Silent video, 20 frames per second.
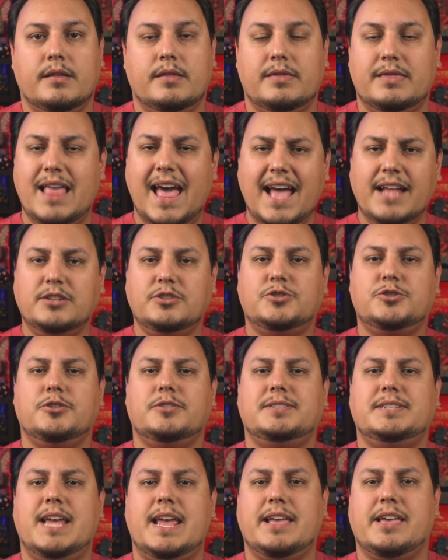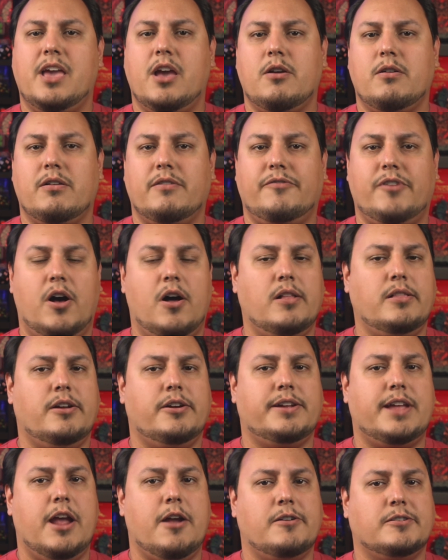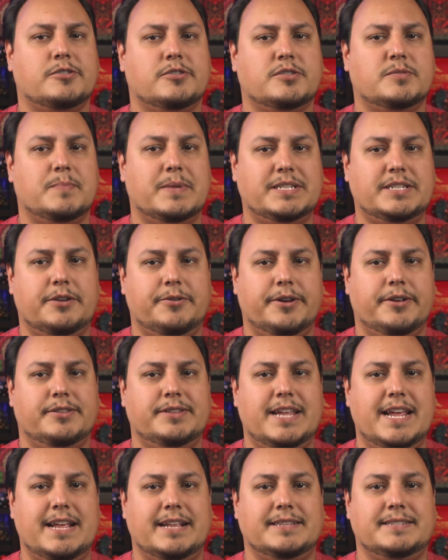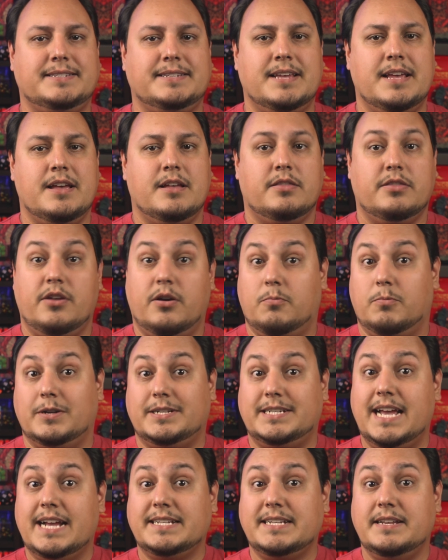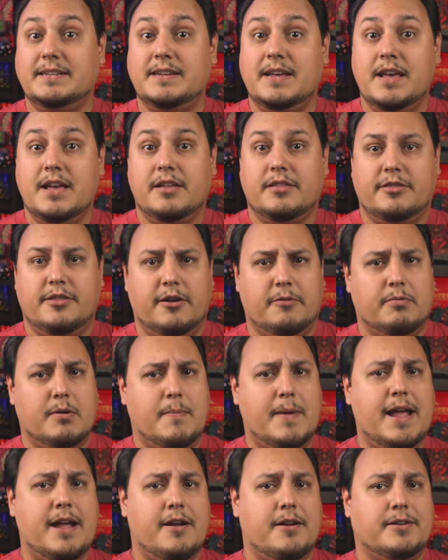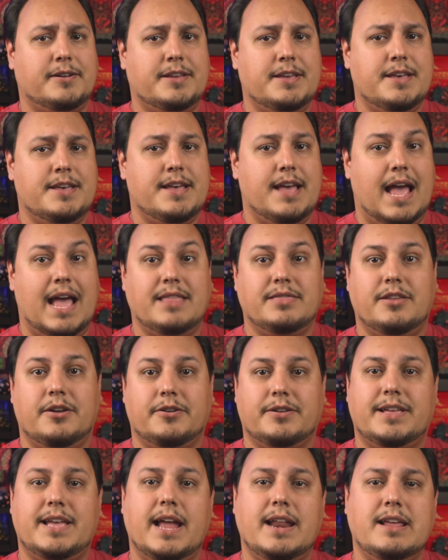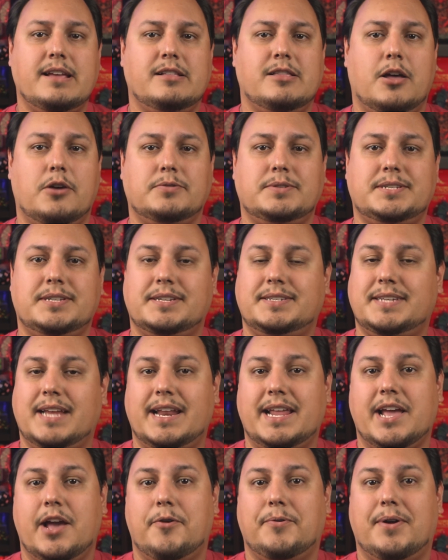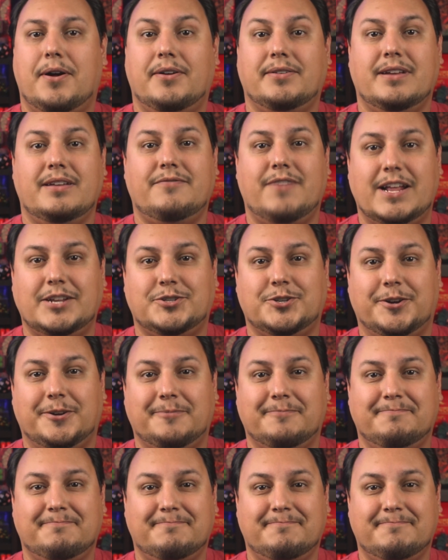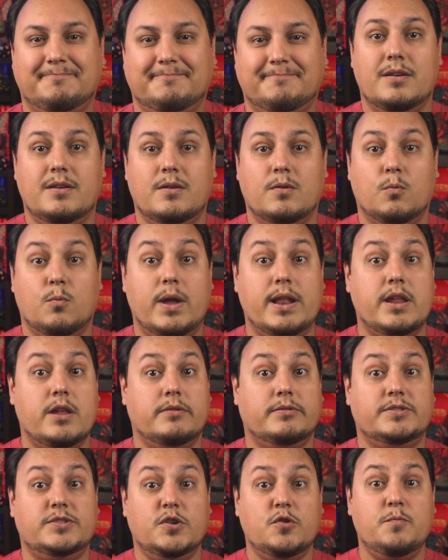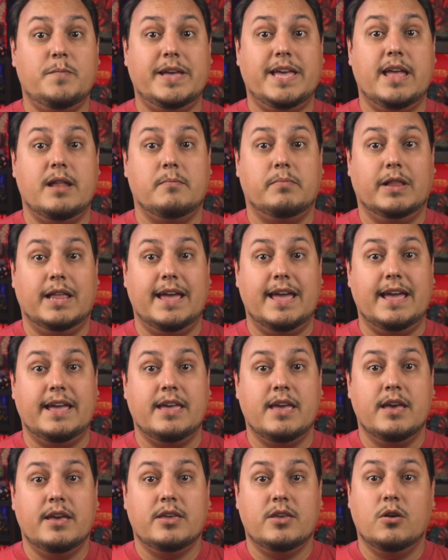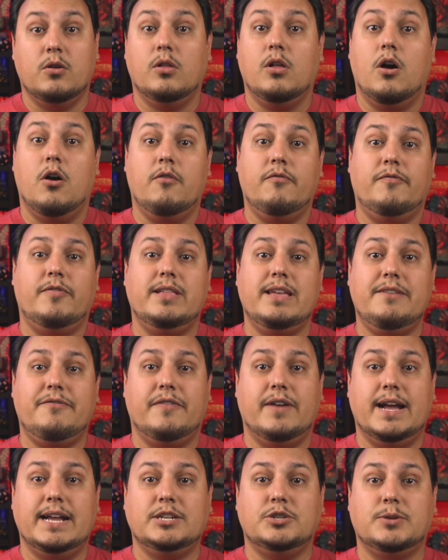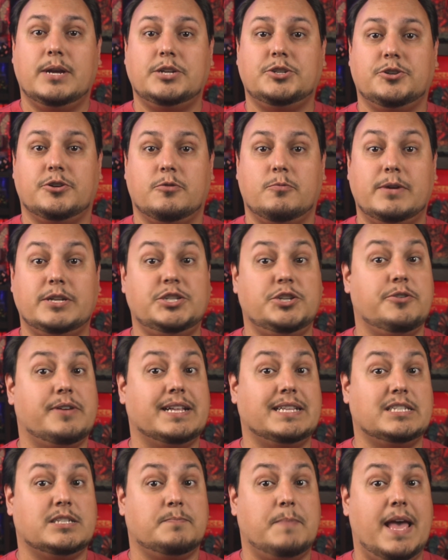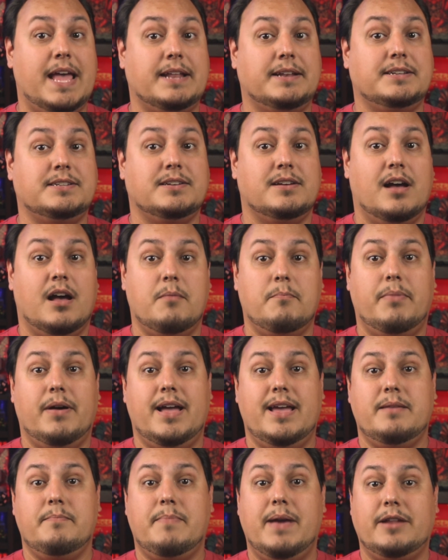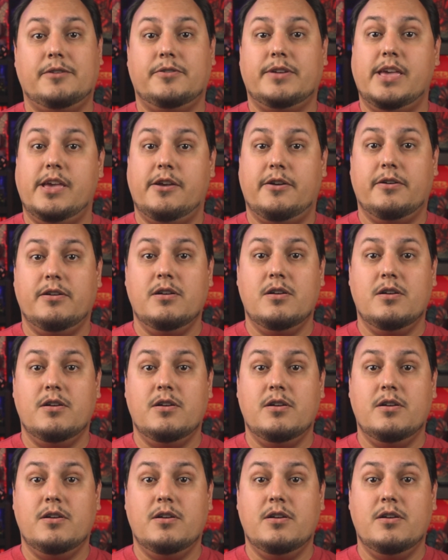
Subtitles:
That should take care of all our characters' material needs. They're protected, they're prepared, and they're getting close to setting out on adventure. When you do begin playing, you'll hopefully find treasure which you can spend on buying better gear,